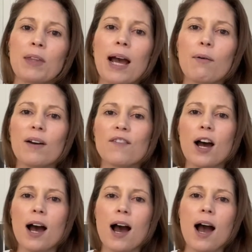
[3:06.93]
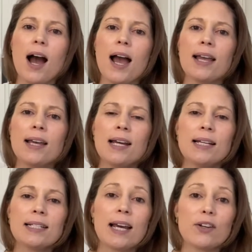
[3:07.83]
However, I
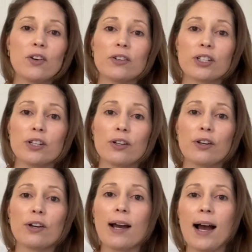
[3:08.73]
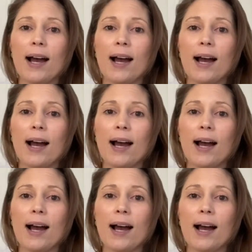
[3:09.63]
tend not to